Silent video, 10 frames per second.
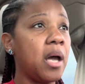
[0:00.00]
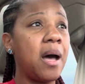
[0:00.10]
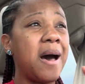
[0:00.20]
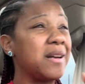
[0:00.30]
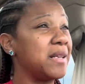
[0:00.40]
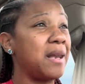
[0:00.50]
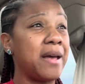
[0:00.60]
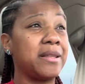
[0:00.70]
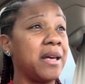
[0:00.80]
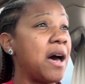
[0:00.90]
I didn't
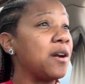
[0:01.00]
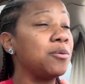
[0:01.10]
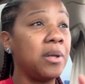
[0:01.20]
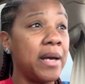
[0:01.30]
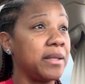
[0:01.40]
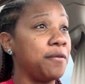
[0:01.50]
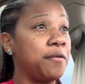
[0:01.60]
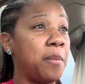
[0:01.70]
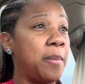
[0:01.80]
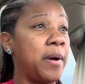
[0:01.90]
like that. I don't like that
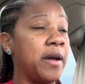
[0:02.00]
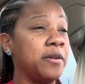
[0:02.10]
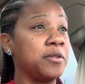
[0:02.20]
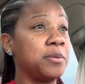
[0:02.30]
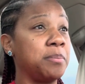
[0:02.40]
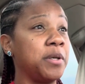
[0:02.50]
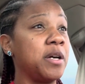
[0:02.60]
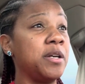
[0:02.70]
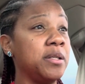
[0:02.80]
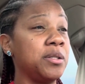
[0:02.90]
for my buyers,
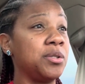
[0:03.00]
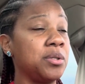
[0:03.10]
because